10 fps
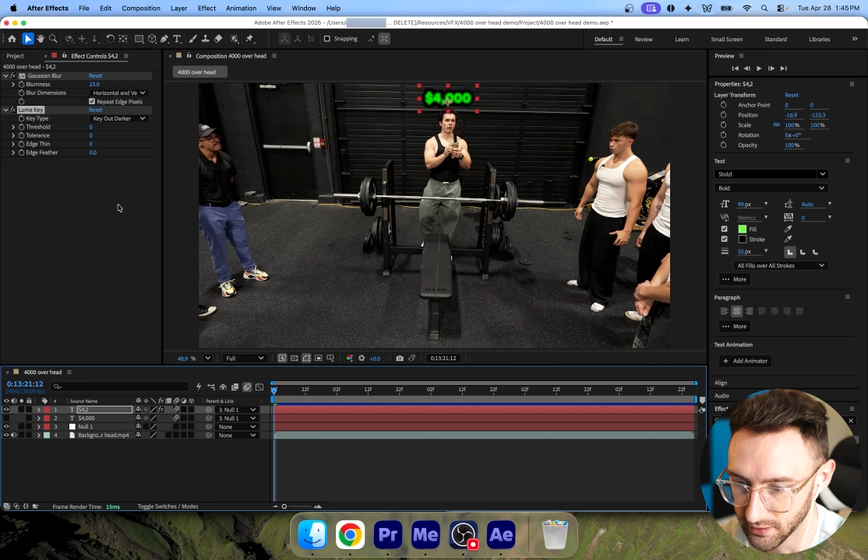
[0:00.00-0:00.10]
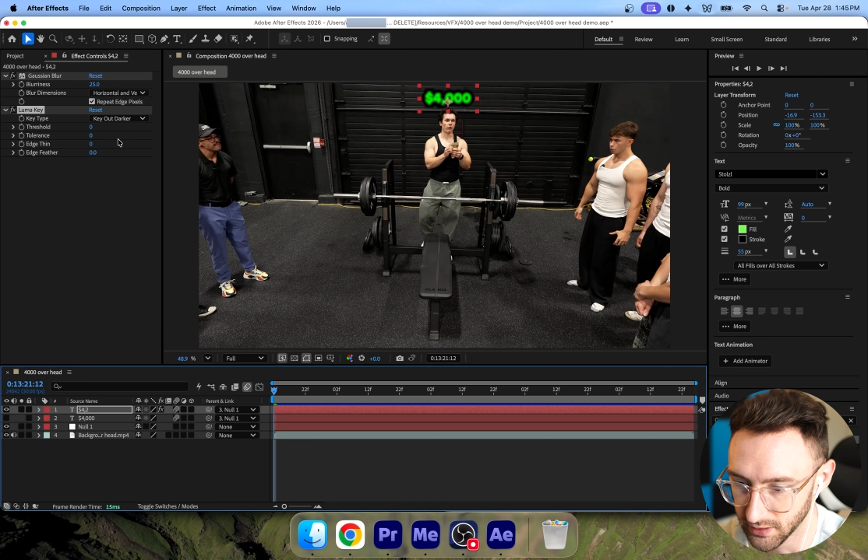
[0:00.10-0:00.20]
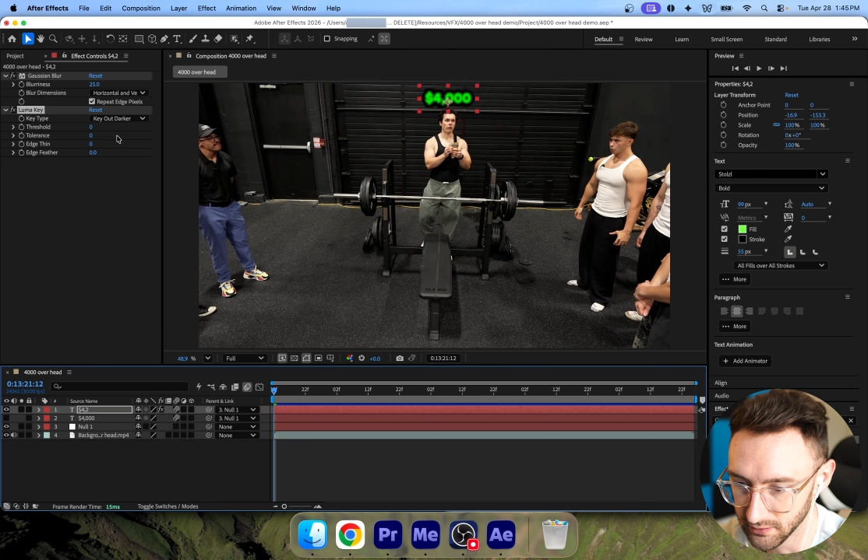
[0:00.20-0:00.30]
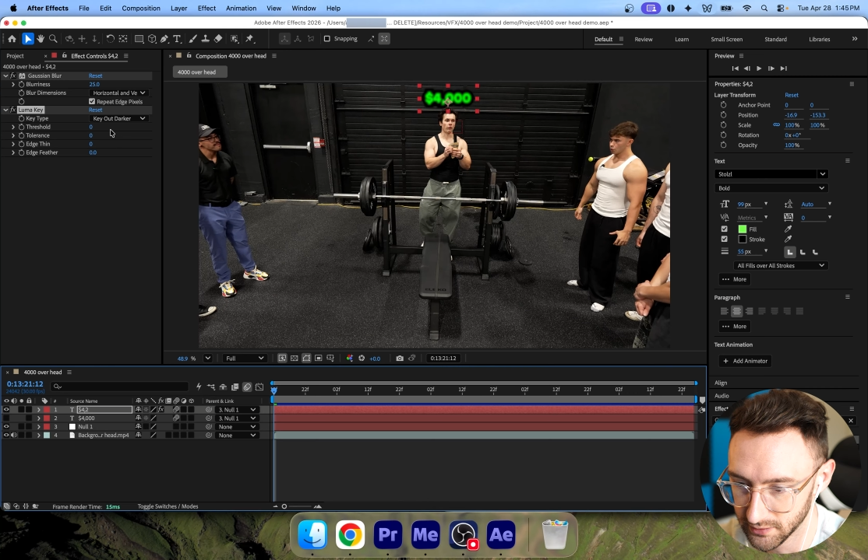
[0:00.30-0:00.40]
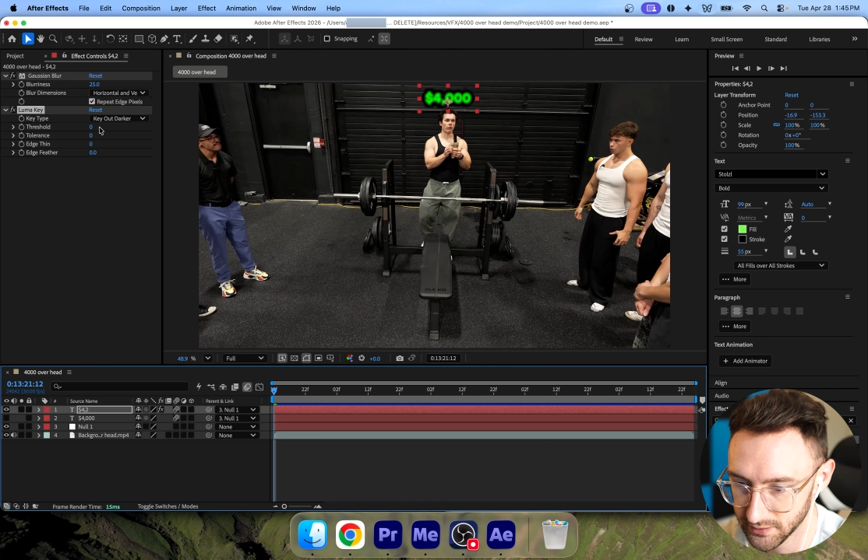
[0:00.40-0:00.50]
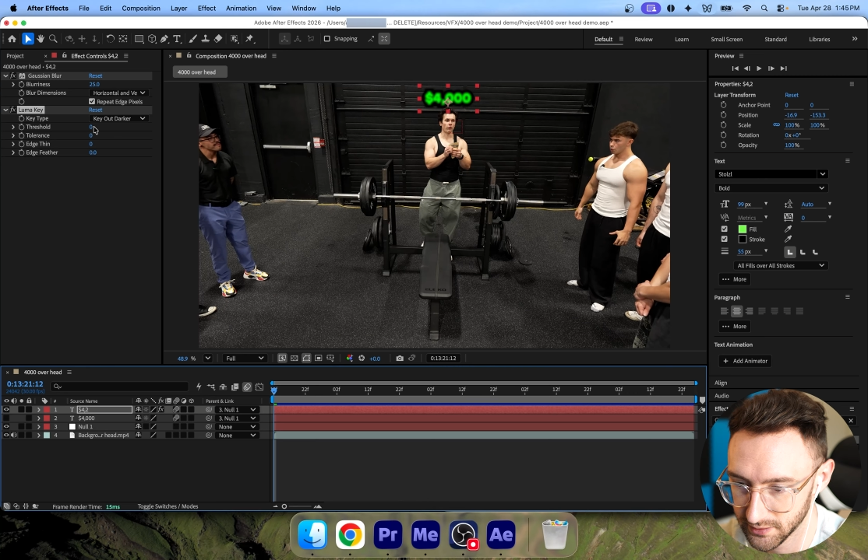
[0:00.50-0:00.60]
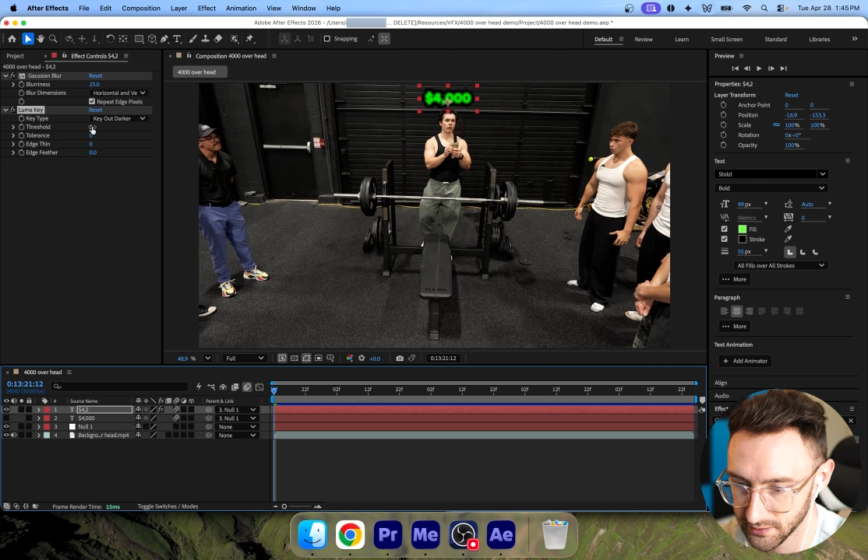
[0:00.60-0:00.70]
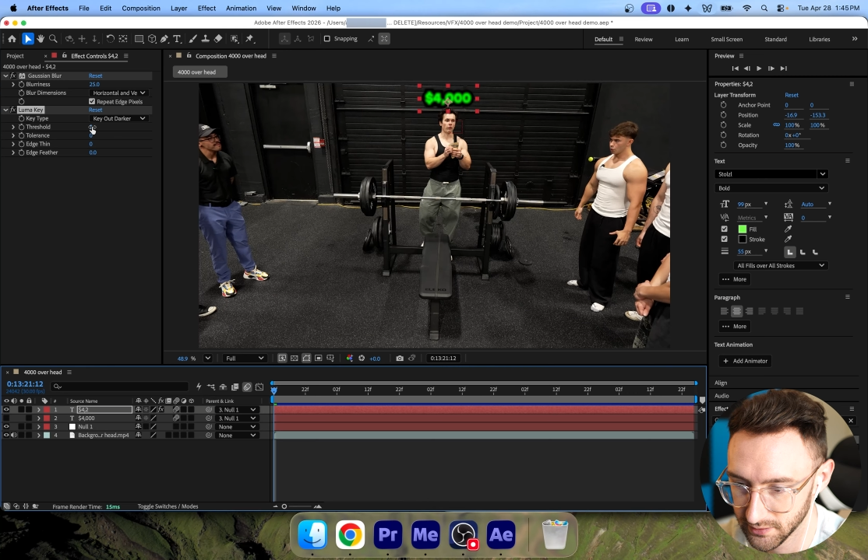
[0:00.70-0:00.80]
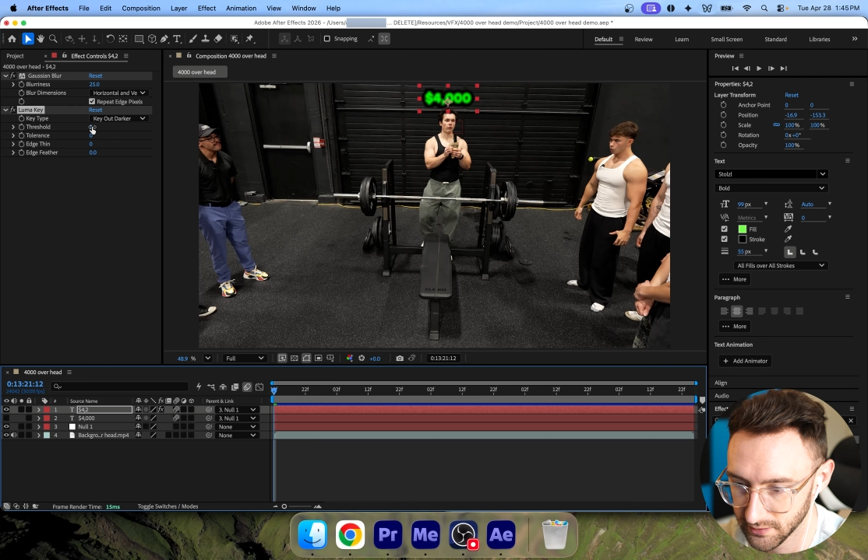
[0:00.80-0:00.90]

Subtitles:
colors.